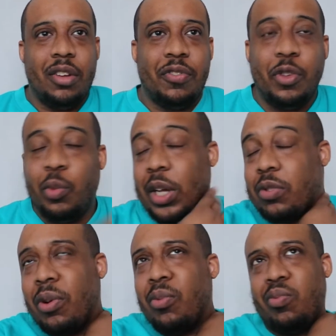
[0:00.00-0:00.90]
few
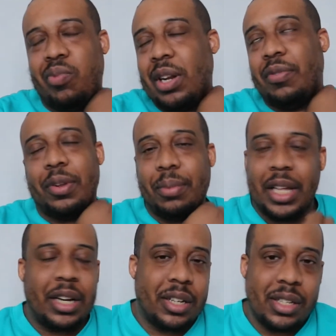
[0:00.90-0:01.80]
weeks, we're really from the
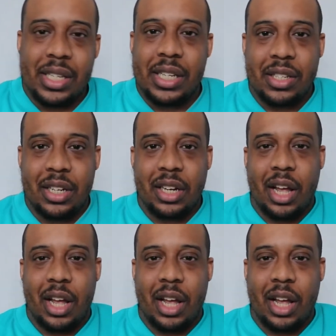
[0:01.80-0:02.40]
beginning of the season,